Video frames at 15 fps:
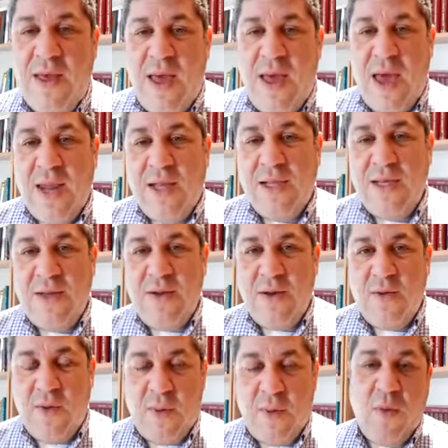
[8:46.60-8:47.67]
And indeed,
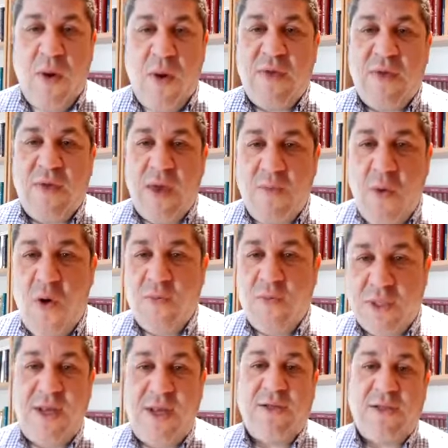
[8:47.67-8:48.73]
when my wife came home, she
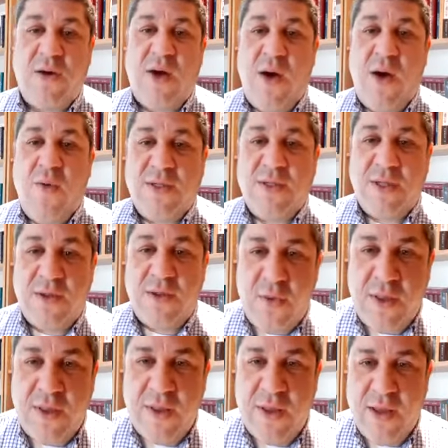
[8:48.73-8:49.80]
said, "So how was it
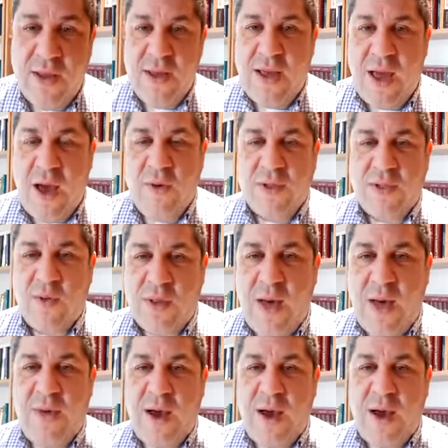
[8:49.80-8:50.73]
with Abba?